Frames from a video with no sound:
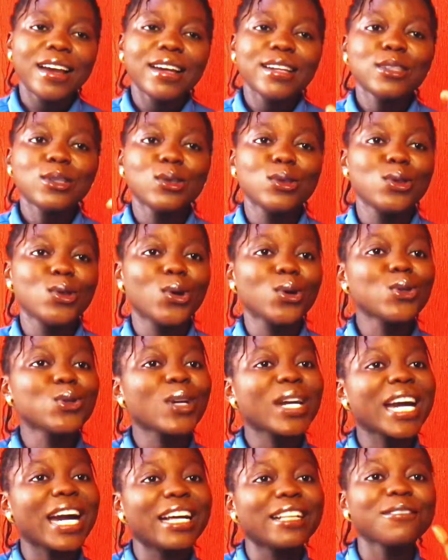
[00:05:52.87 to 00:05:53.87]
you know, you
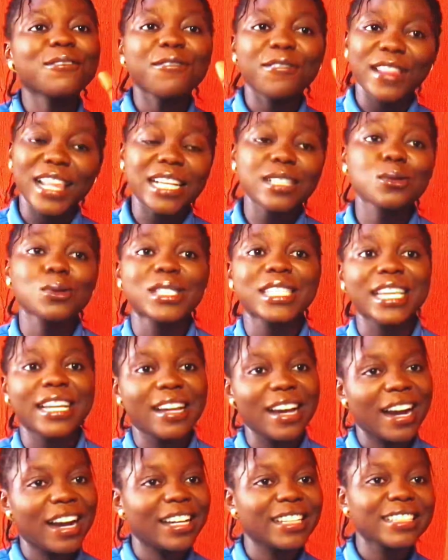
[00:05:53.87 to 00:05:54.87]
can flex with a
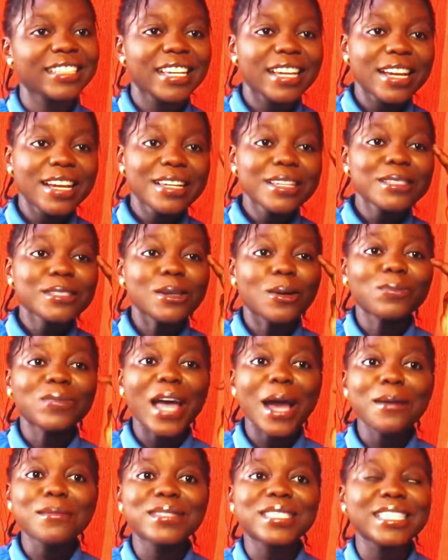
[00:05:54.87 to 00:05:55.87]
guy.
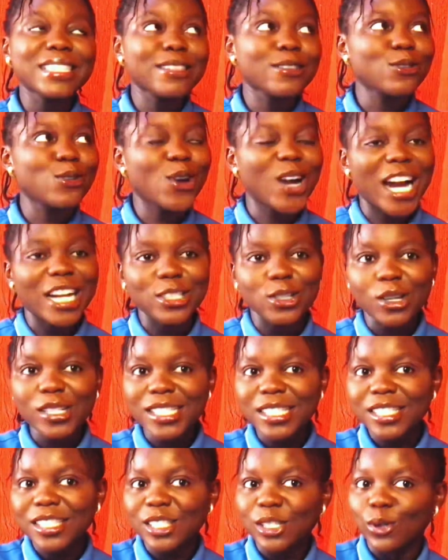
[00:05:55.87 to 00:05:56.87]
Sometimes you can
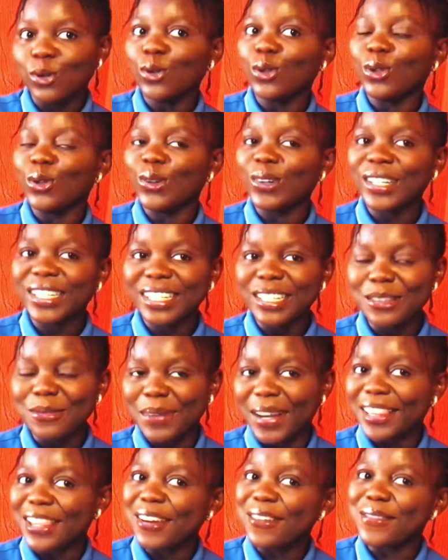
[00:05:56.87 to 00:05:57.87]
just still look. You
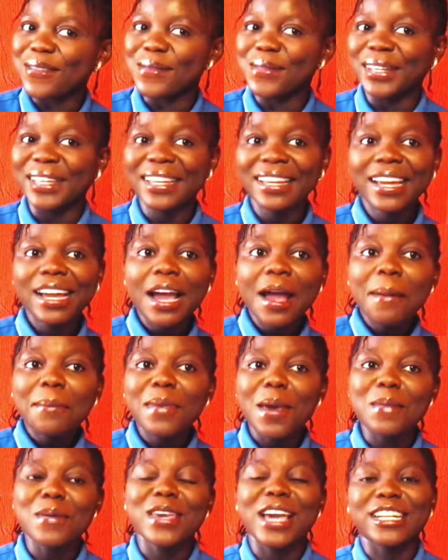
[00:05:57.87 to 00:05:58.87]
might not even be,
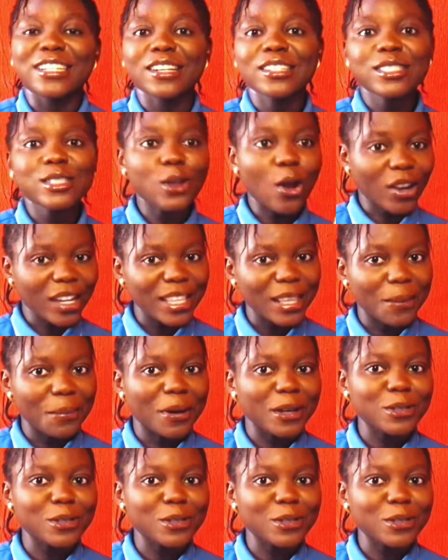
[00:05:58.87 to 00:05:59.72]
maybe you're just talking about